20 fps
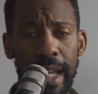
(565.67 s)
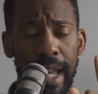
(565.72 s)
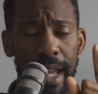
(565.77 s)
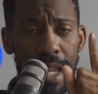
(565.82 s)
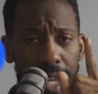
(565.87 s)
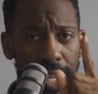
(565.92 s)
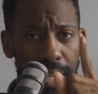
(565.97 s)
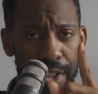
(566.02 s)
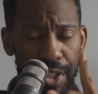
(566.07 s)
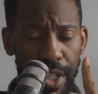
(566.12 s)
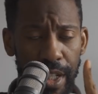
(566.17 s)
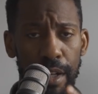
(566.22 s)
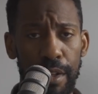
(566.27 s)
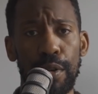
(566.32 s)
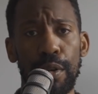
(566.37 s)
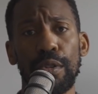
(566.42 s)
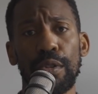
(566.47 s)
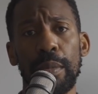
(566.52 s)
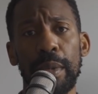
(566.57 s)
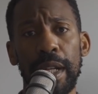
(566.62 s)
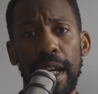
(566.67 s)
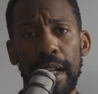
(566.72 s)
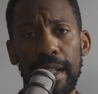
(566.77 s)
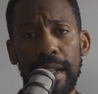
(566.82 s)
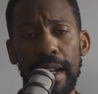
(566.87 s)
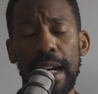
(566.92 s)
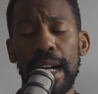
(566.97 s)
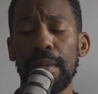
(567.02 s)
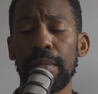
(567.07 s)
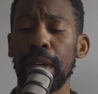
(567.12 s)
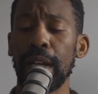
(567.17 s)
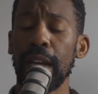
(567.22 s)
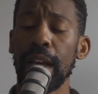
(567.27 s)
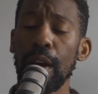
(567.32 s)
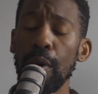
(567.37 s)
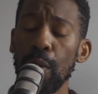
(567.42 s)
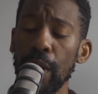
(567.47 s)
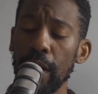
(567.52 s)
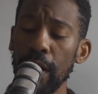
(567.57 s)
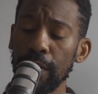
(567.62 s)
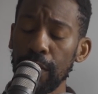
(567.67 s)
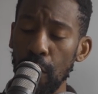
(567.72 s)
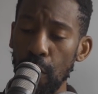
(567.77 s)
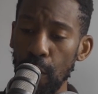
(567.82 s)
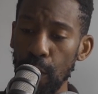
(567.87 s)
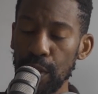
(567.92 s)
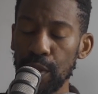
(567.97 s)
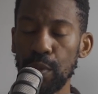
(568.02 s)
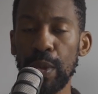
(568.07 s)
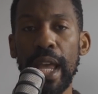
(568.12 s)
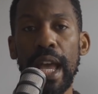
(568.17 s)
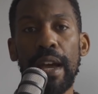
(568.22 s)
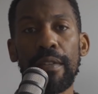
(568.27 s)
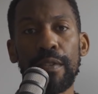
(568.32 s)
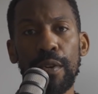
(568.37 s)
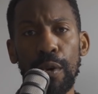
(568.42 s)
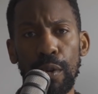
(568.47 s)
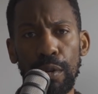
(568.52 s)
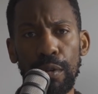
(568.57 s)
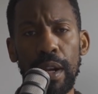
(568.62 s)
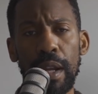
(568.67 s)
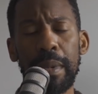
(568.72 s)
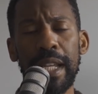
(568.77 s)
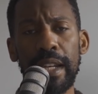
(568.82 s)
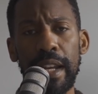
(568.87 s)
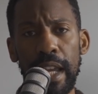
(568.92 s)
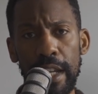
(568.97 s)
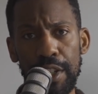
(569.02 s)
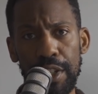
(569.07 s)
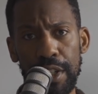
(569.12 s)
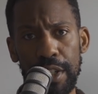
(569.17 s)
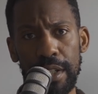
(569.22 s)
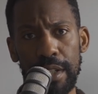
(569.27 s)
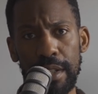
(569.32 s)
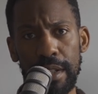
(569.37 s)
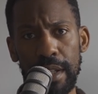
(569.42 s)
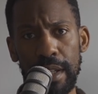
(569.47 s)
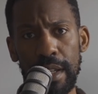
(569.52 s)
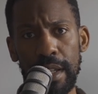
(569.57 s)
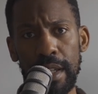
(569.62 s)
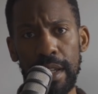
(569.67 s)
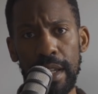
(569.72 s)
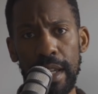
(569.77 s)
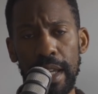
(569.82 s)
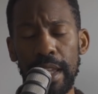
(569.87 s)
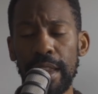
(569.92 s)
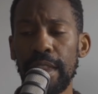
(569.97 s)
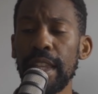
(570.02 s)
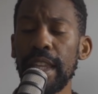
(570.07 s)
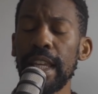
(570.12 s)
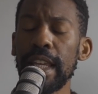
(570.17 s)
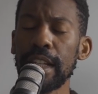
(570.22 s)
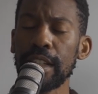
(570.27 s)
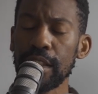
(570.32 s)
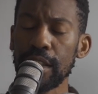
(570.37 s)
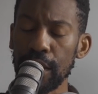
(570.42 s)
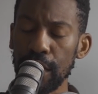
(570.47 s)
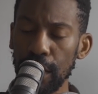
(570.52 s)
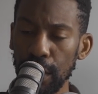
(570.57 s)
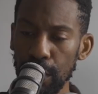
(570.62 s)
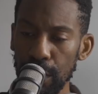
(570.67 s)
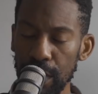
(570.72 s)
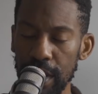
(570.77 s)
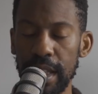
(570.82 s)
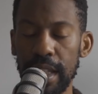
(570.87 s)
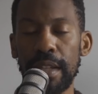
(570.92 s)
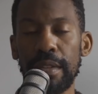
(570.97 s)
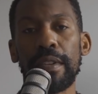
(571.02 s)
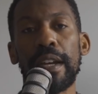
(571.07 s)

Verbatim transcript: and check out Goluremi.com, where, of course, we have Goluremi Nation, the exclusive